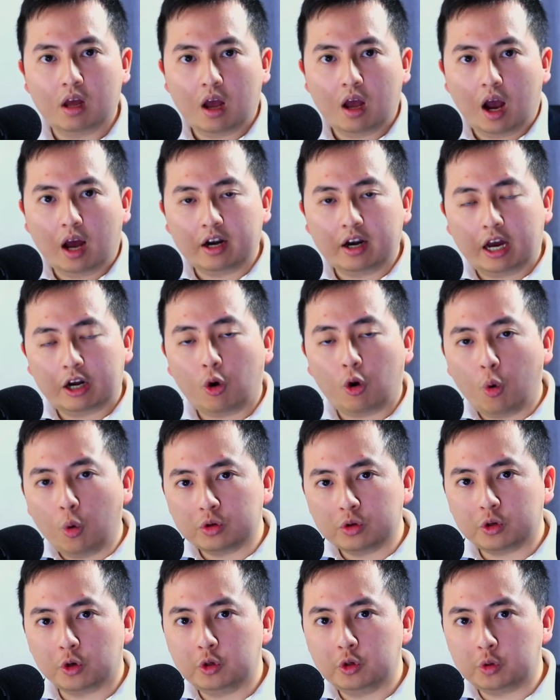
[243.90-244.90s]
Anand
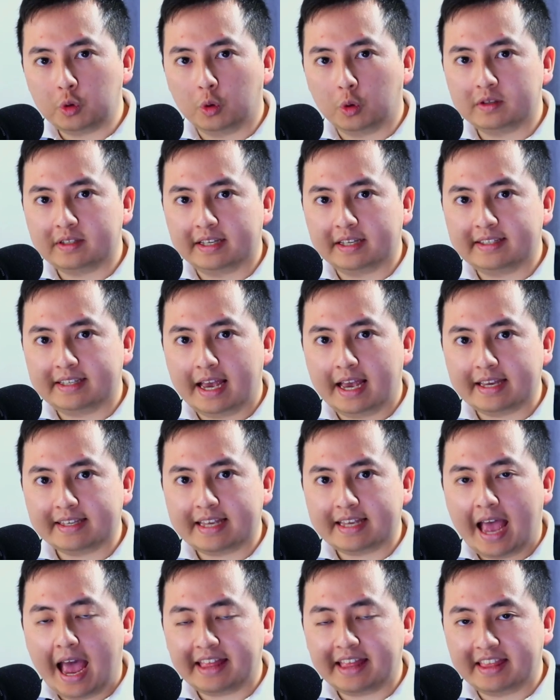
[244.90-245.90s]
also saw success
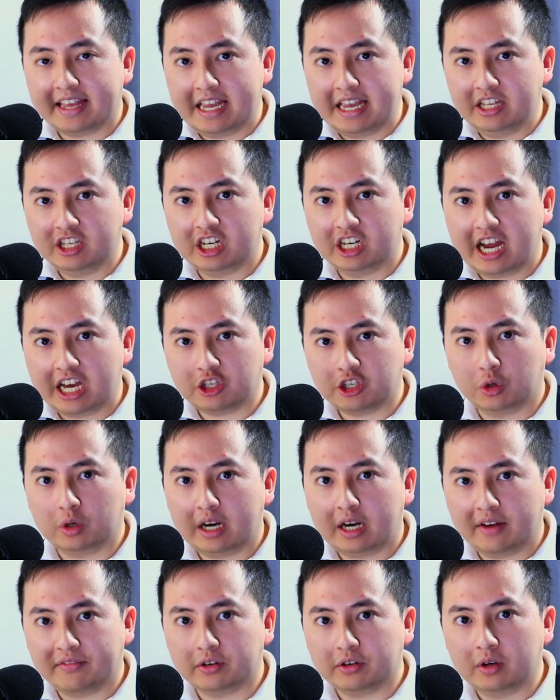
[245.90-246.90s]
at the international
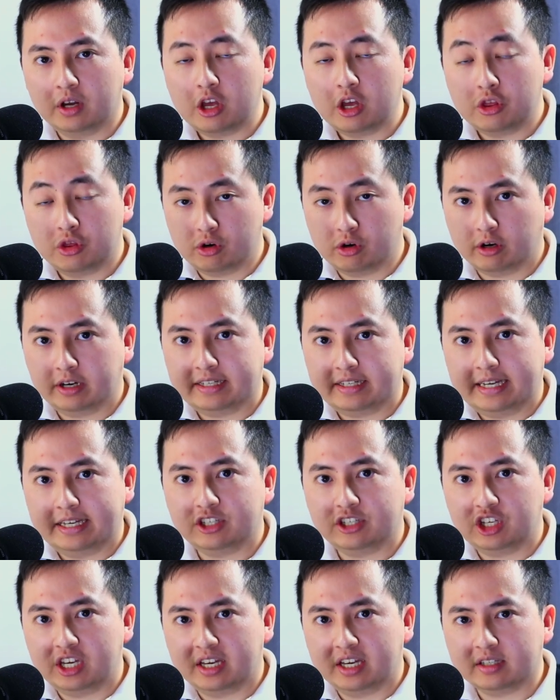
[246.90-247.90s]
level during
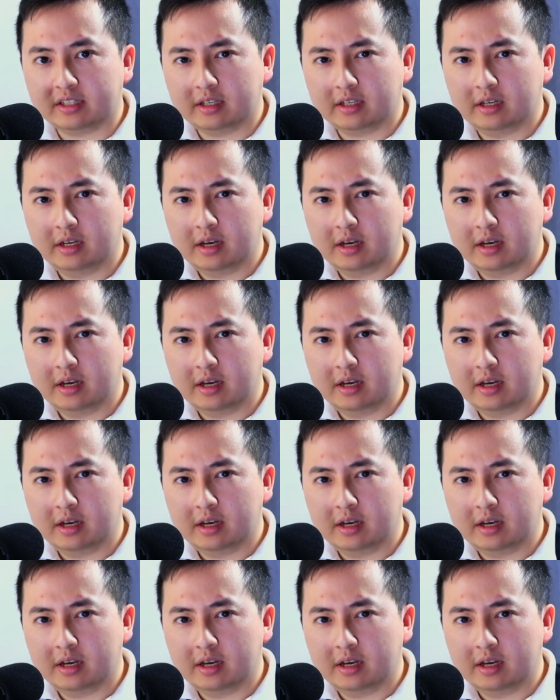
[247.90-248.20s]
these years,